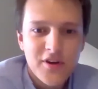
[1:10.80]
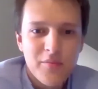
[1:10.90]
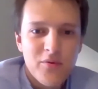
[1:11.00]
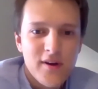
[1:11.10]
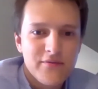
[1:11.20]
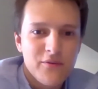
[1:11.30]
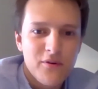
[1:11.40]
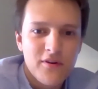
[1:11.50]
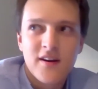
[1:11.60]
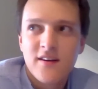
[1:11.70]
a break
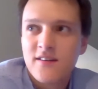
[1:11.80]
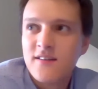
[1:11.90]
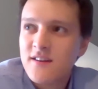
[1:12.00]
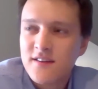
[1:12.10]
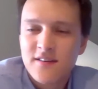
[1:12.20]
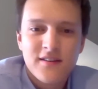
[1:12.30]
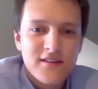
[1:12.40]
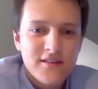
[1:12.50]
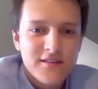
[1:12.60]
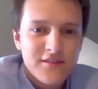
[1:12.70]
for,
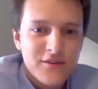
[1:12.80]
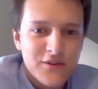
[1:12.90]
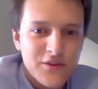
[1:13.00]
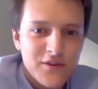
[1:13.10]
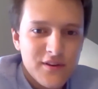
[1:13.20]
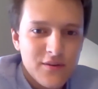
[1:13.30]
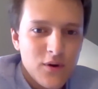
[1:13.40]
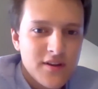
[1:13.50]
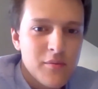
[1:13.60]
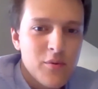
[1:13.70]

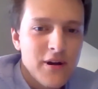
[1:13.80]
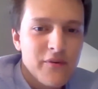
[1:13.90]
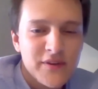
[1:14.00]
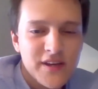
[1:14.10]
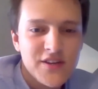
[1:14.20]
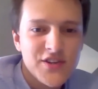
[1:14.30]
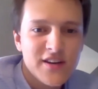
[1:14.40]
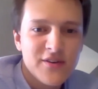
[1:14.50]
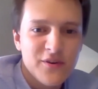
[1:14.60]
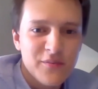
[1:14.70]
was it a break from
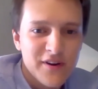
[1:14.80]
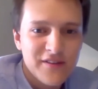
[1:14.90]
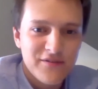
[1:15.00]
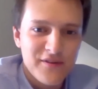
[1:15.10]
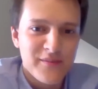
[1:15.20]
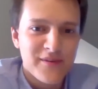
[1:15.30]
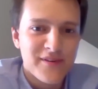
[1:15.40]
teaching or a break from?